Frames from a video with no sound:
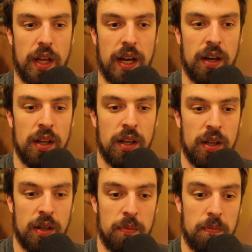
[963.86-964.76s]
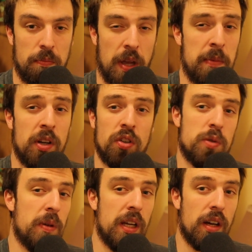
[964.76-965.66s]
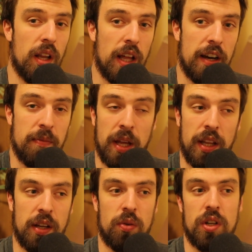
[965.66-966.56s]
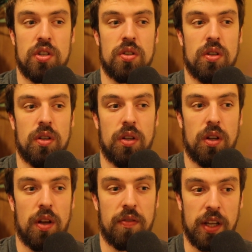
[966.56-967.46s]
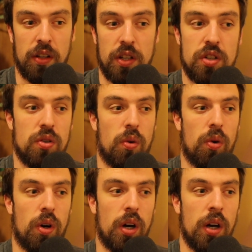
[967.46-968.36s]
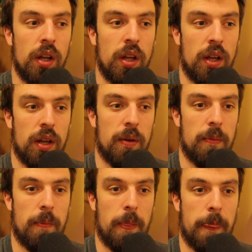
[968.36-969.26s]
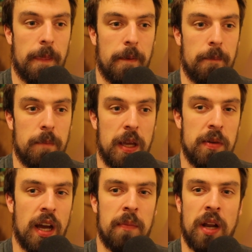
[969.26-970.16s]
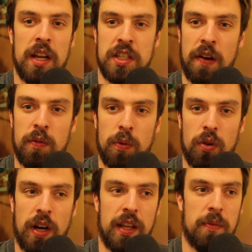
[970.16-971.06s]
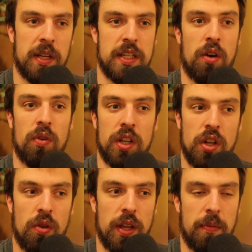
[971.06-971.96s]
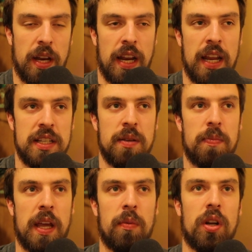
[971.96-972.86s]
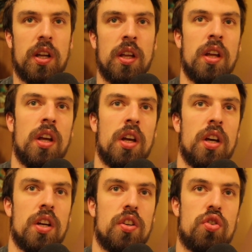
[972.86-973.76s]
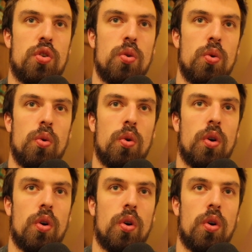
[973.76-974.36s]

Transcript: that maybe don't speak a lot of my language of English, or maybe I'm not as comfortable around them because I don't really know them, and to be able to